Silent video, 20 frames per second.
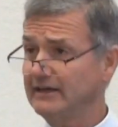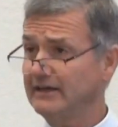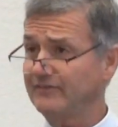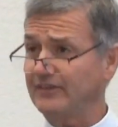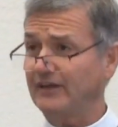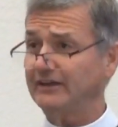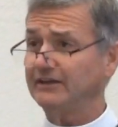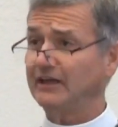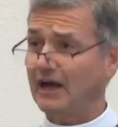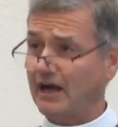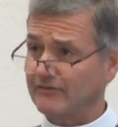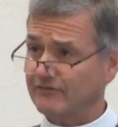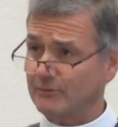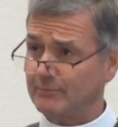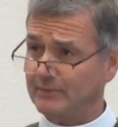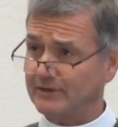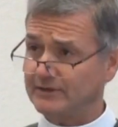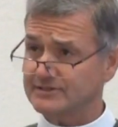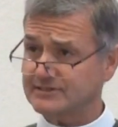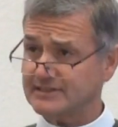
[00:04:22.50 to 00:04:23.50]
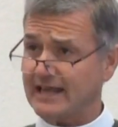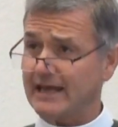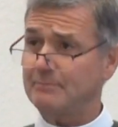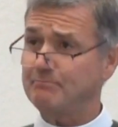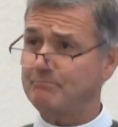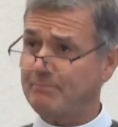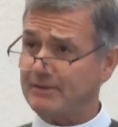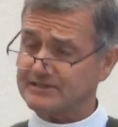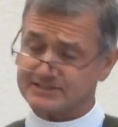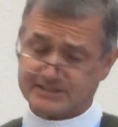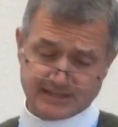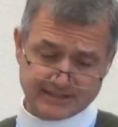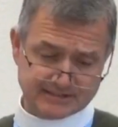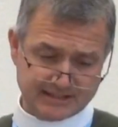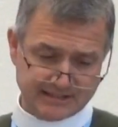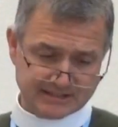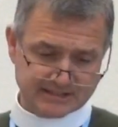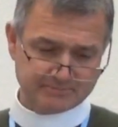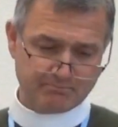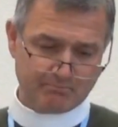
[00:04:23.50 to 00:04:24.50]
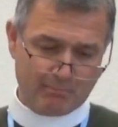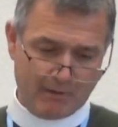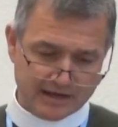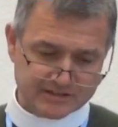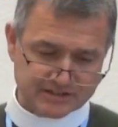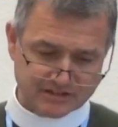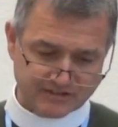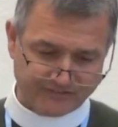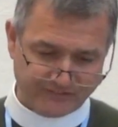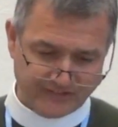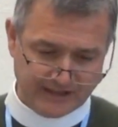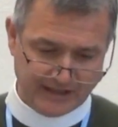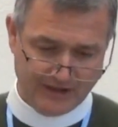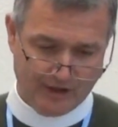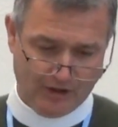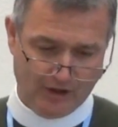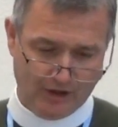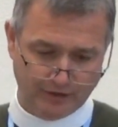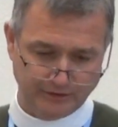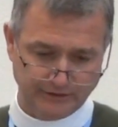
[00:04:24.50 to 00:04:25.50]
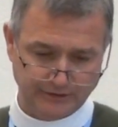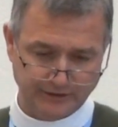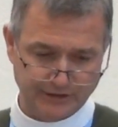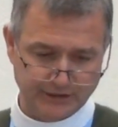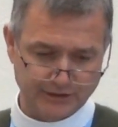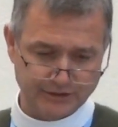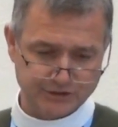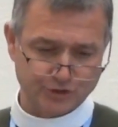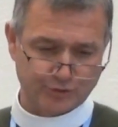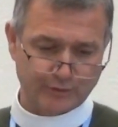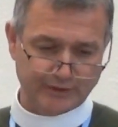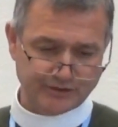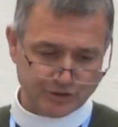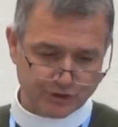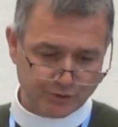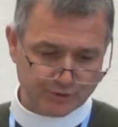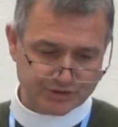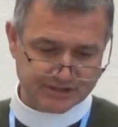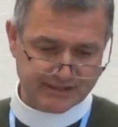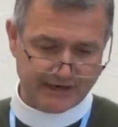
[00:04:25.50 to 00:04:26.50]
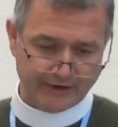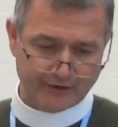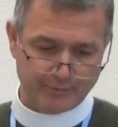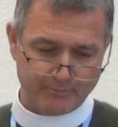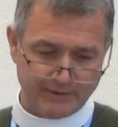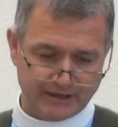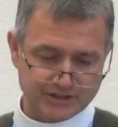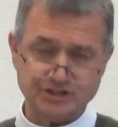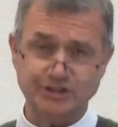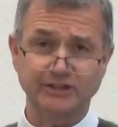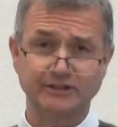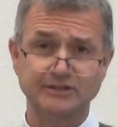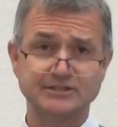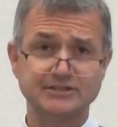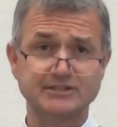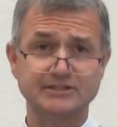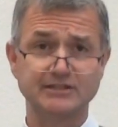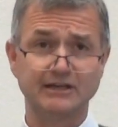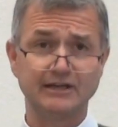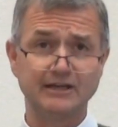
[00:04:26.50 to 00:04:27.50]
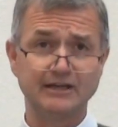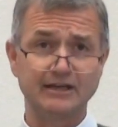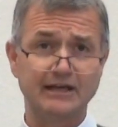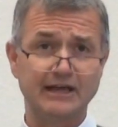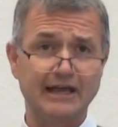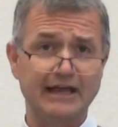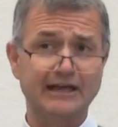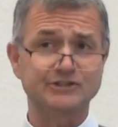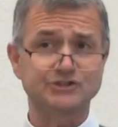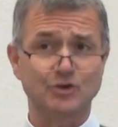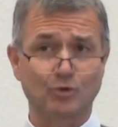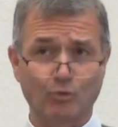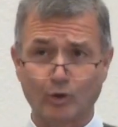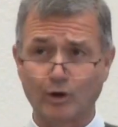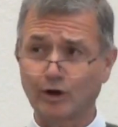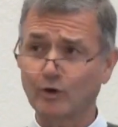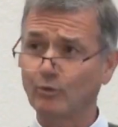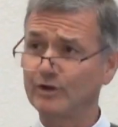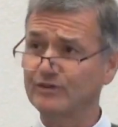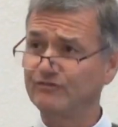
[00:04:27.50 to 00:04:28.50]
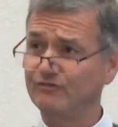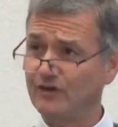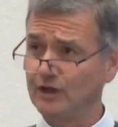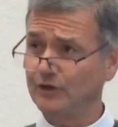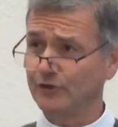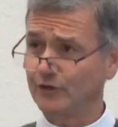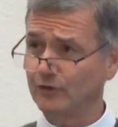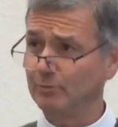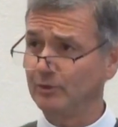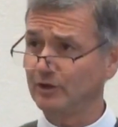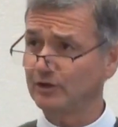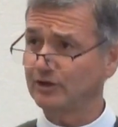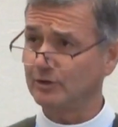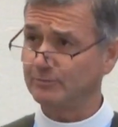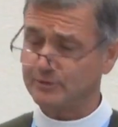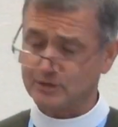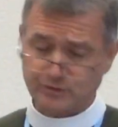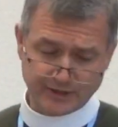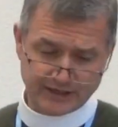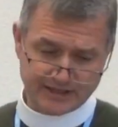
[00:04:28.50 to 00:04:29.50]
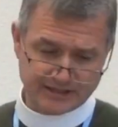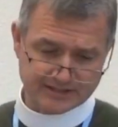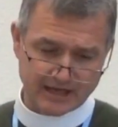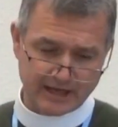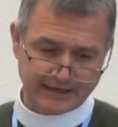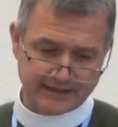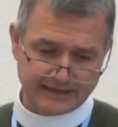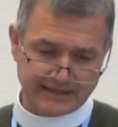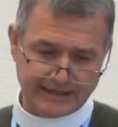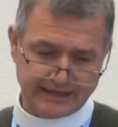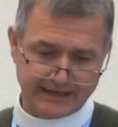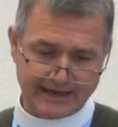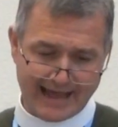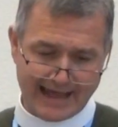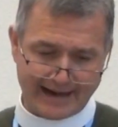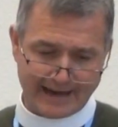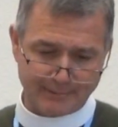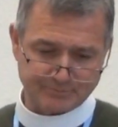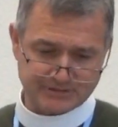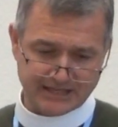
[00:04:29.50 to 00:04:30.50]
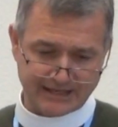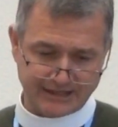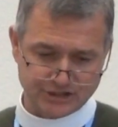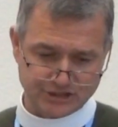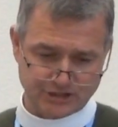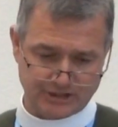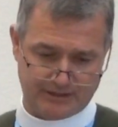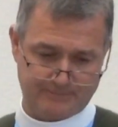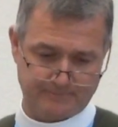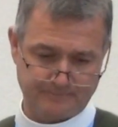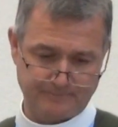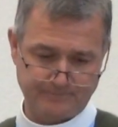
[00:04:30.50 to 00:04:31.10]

that governments and businesses must feel to reduce their emissions and to work with vulnerable communities on needed adaptation.